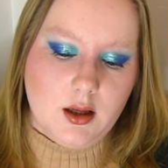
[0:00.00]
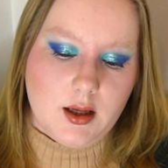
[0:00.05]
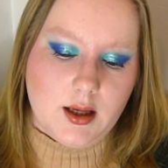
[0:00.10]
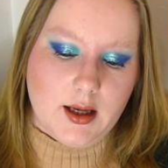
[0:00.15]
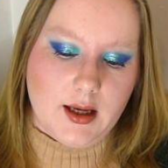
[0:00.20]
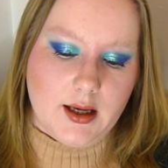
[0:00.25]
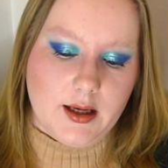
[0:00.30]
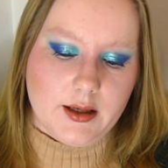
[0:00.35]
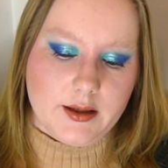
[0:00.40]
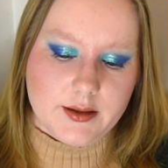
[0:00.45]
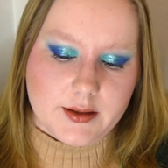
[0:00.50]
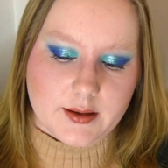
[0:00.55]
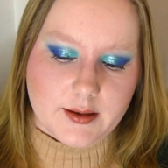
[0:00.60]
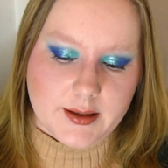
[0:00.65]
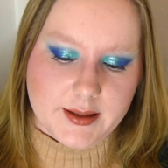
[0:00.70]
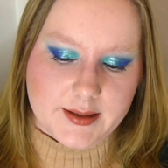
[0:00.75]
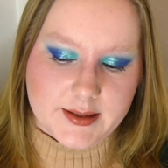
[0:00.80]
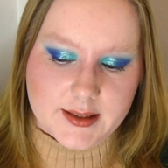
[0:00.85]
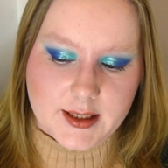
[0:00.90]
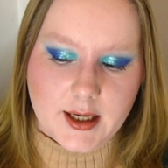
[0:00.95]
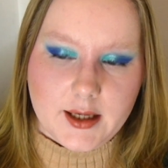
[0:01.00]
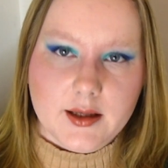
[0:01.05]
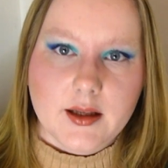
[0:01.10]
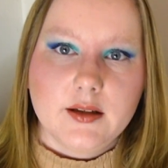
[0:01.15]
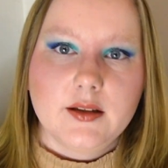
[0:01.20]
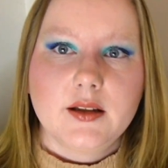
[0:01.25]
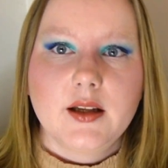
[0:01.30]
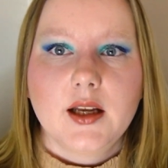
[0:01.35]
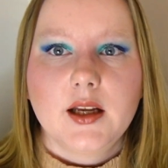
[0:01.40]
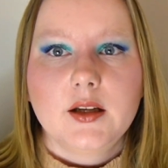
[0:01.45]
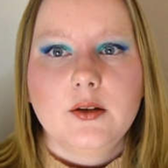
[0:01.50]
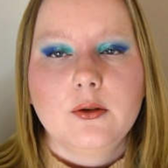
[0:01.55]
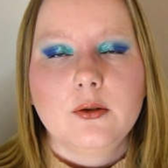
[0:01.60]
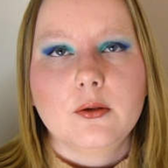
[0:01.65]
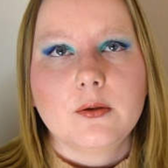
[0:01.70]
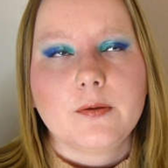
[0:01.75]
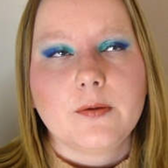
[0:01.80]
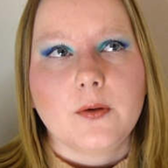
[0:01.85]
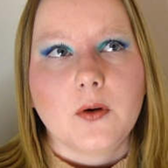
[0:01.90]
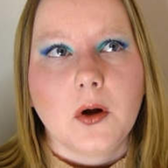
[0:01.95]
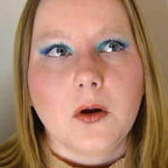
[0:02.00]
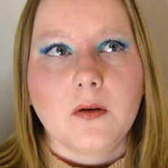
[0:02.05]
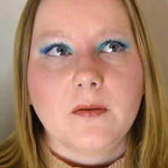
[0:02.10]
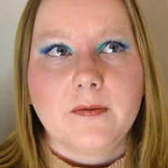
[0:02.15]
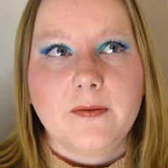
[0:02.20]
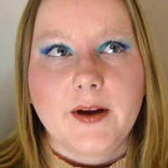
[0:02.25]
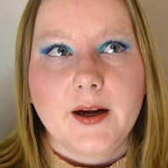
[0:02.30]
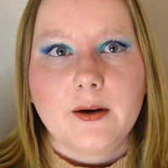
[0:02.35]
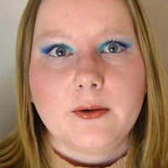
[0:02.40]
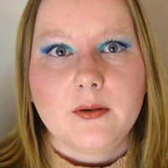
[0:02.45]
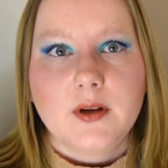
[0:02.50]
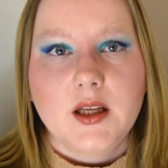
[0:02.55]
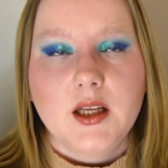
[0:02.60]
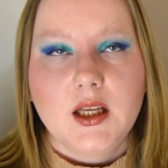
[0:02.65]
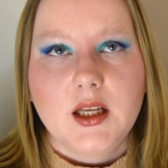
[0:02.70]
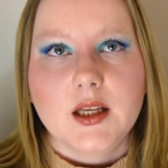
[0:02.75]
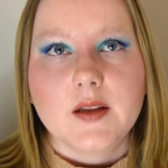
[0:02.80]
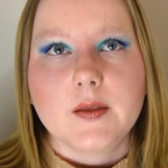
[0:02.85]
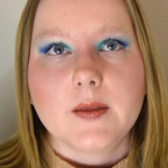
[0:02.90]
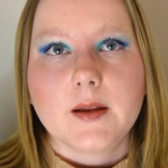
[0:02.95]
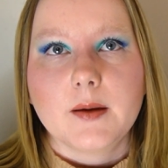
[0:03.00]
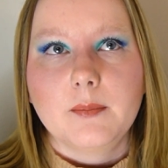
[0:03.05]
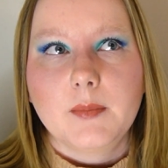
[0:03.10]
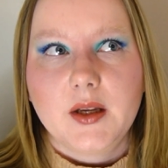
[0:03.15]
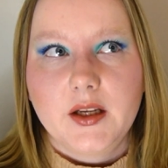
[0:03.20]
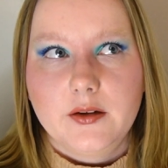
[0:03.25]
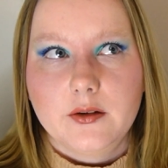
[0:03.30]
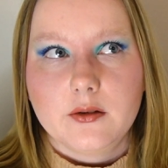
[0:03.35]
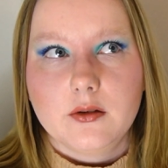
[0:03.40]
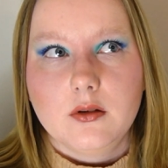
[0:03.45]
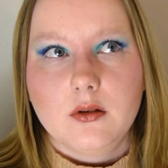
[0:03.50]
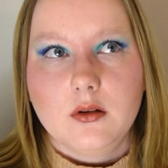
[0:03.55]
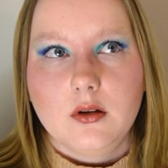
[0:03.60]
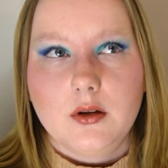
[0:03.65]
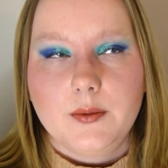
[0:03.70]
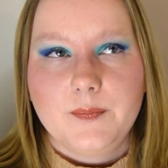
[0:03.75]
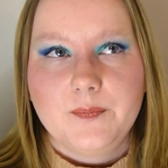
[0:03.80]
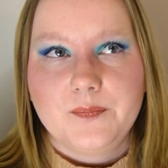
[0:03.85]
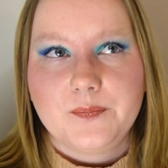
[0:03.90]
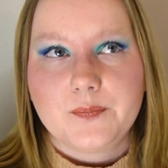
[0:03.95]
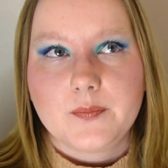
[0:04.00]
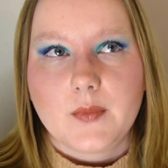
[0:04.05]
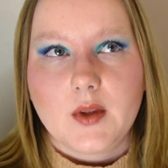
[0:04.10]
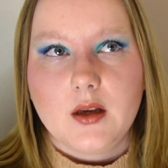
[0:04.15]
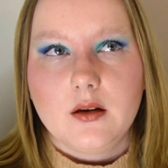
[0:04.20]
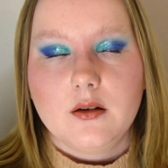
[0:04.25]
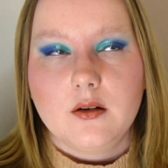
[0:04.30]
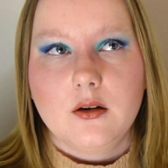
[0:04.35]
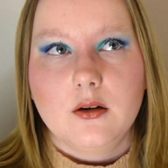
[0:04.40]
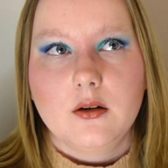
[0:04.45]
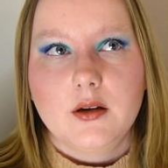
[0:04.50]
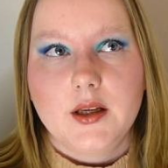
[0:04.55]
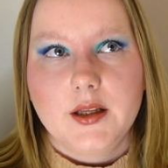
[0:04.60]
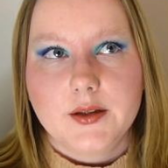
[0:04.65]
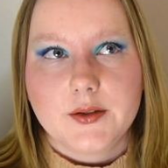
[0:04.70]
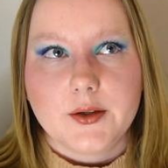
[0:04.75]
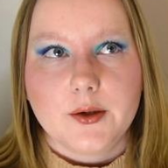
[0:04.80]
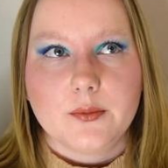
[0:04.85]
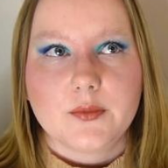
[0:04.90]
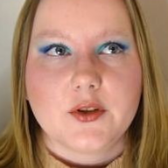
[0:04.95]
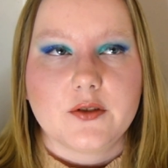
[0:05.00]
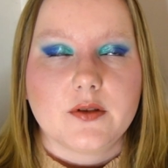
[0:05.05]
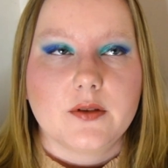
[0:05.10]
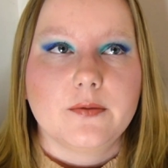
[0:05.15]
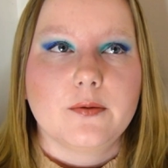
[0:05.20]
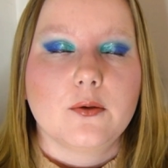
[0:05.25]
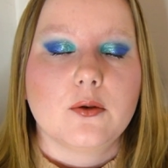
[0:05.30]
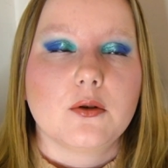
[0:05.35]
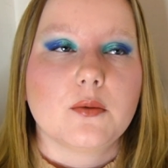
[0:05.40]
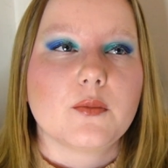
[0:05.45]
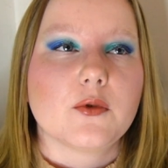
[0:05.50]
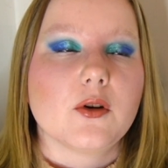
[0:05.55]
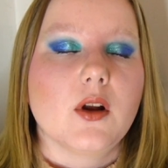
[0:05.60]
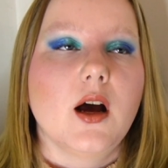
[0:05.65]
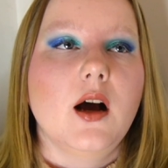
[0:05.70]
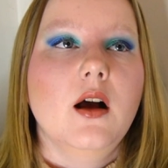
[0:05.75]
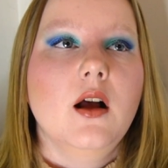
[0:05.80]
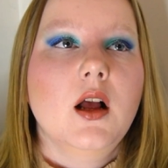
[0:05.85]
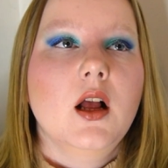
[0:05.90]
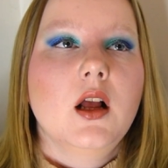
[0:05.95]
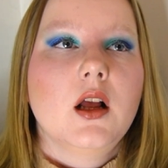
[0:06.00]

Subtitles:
And I'd say that they do fall very in the middle in terms of the formula.